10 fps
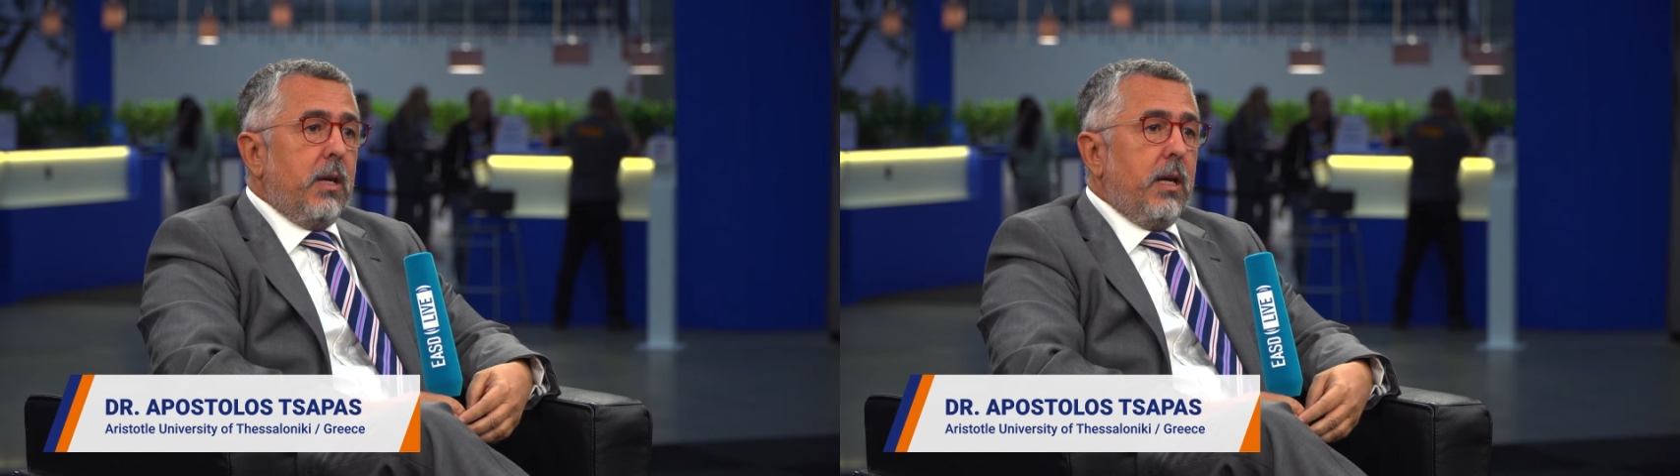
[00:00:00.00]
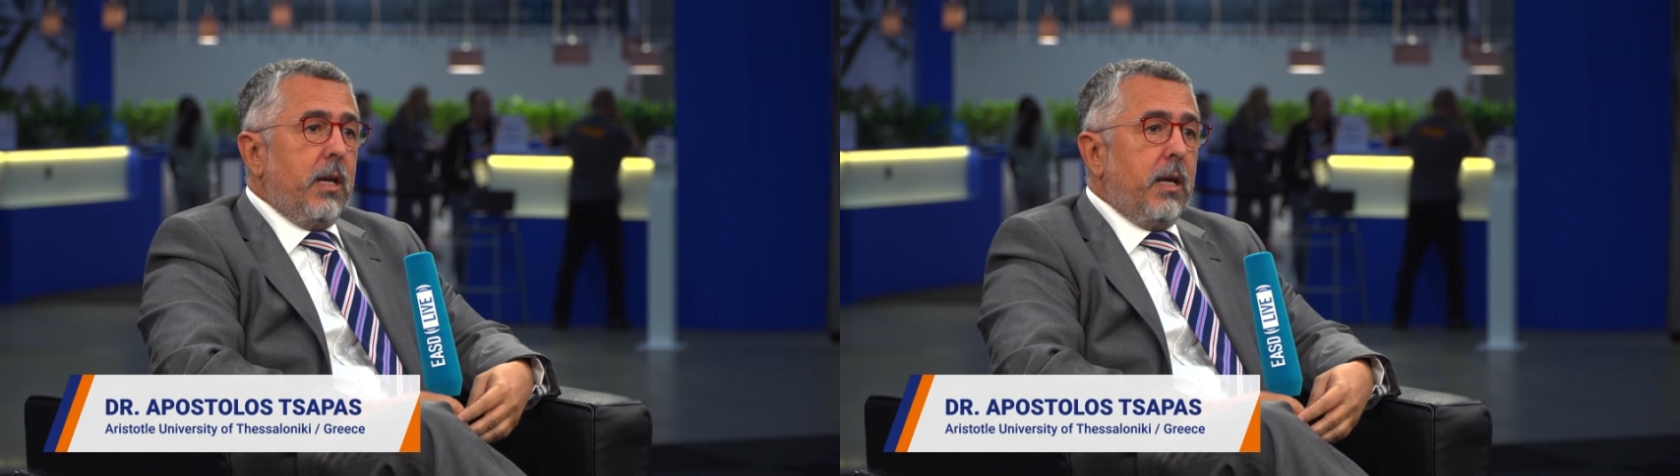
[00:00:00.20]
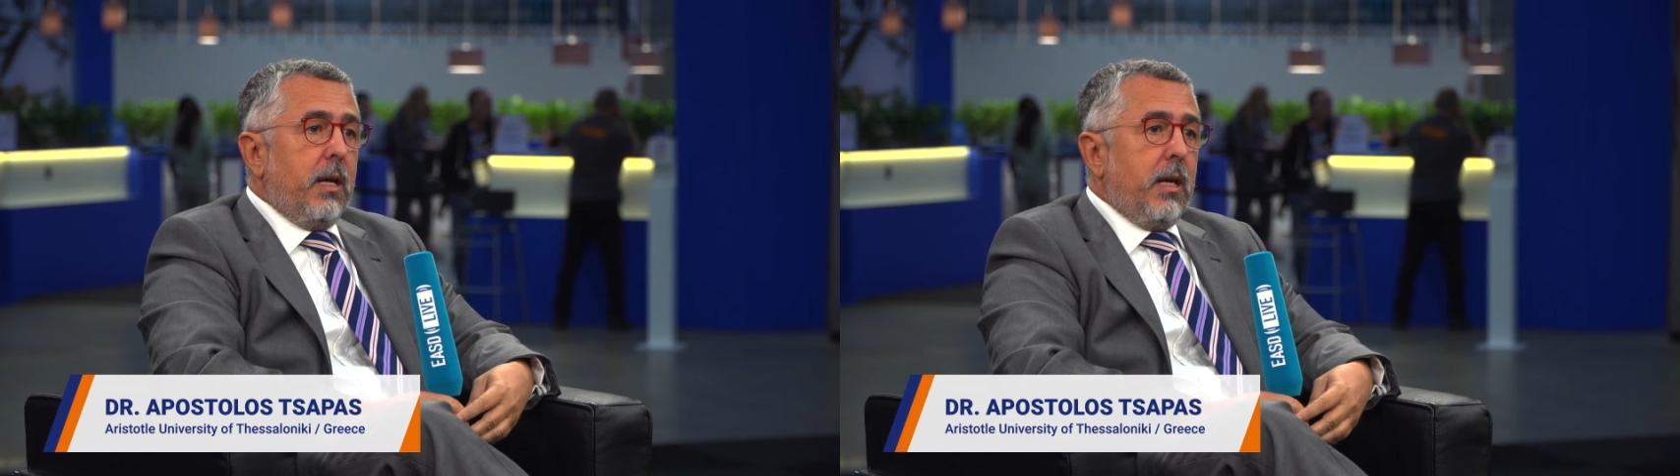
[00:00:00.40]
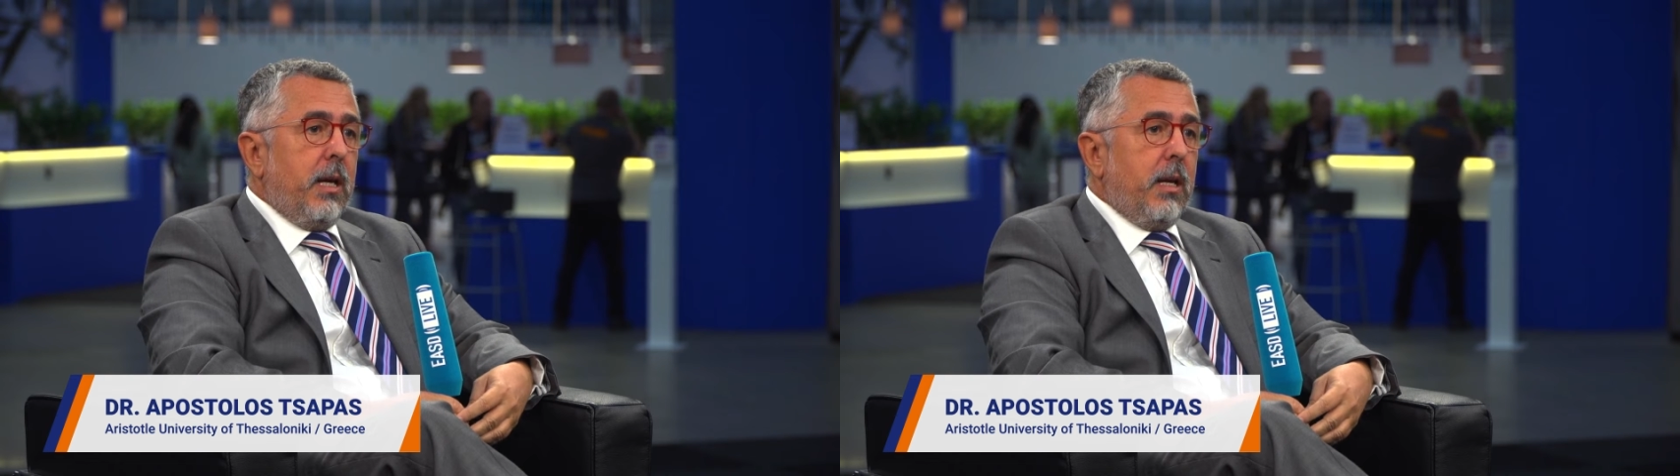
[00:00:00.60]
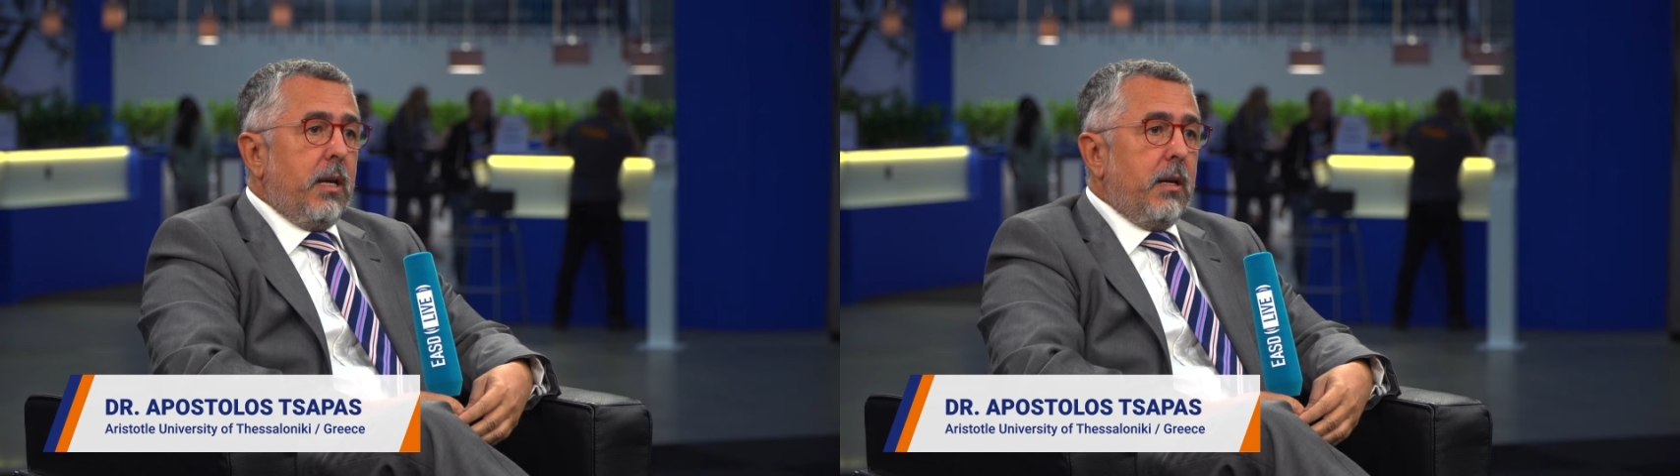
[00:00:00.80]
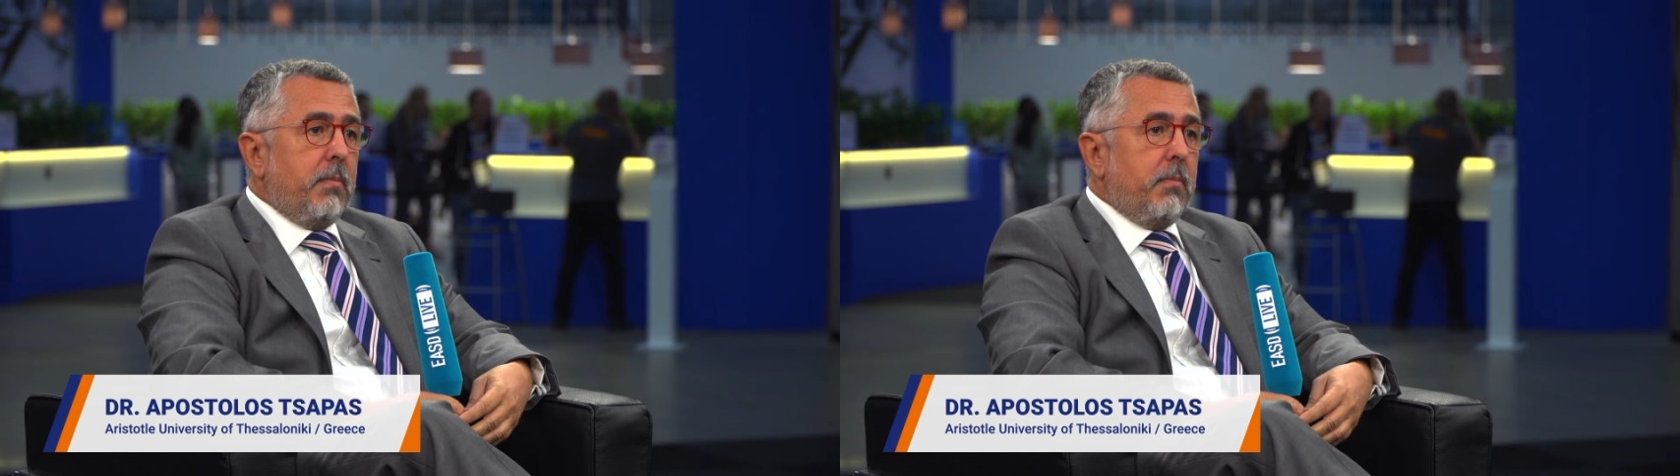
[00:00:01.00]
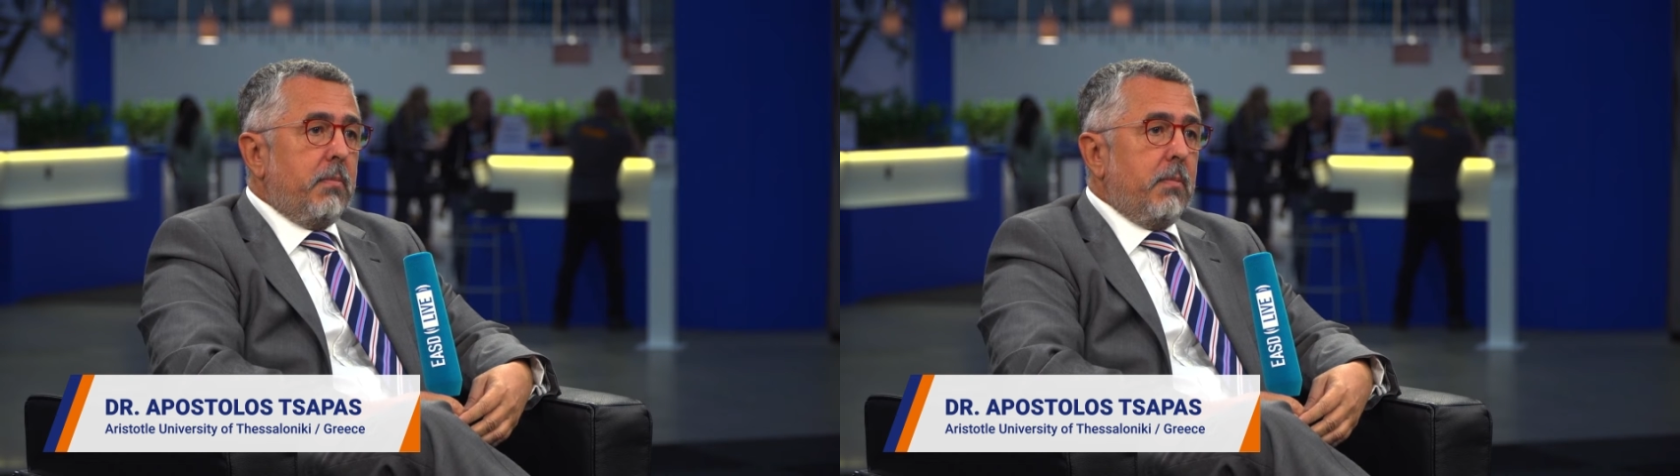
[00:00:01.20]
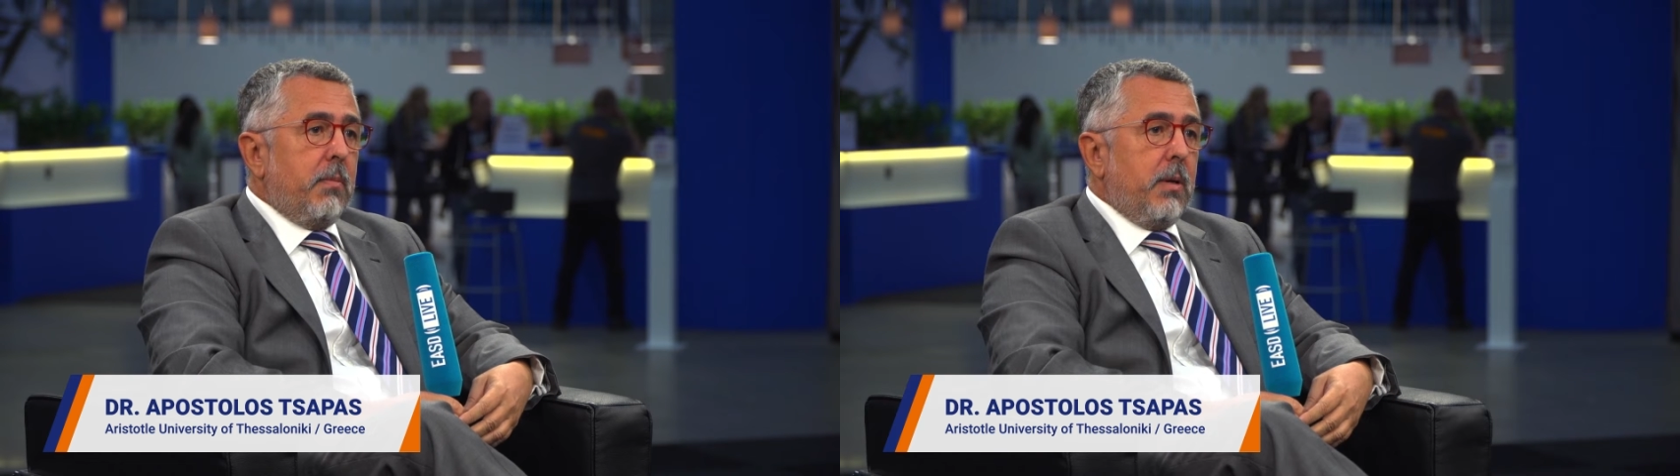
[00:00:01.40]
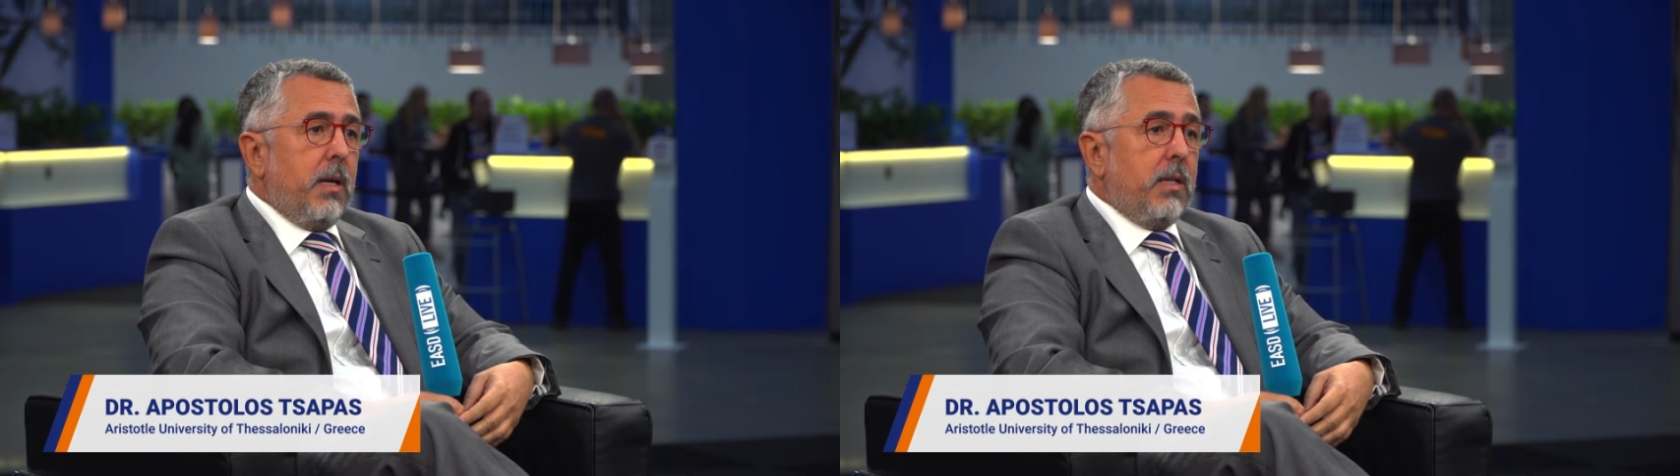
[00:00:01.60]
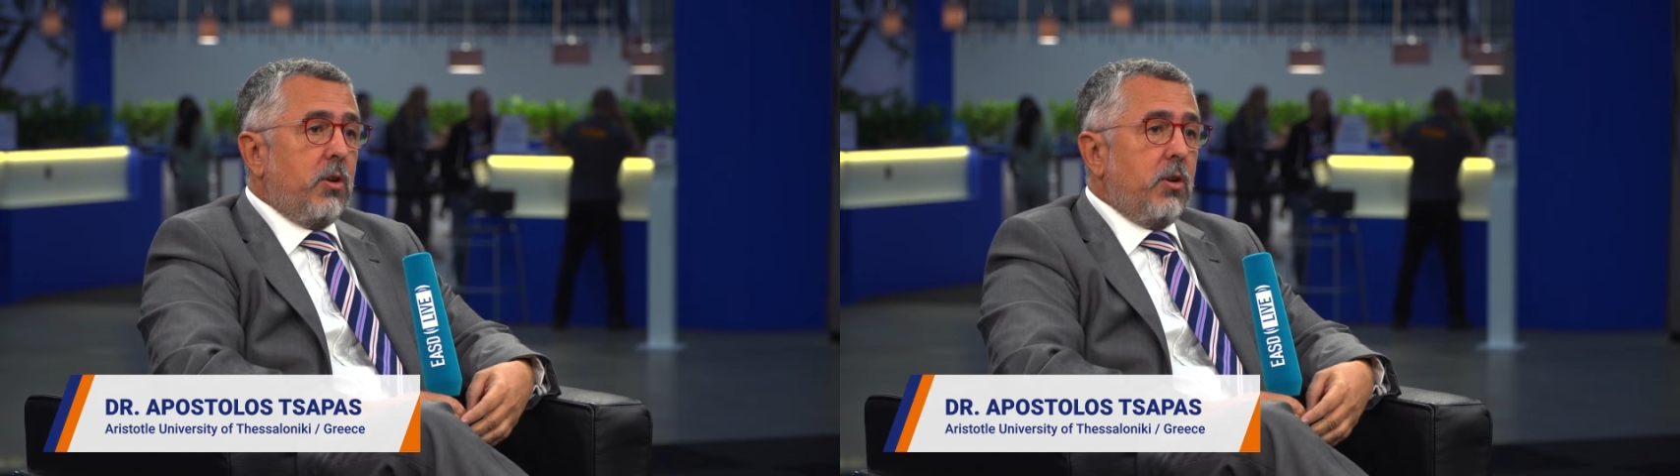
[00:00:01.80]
It's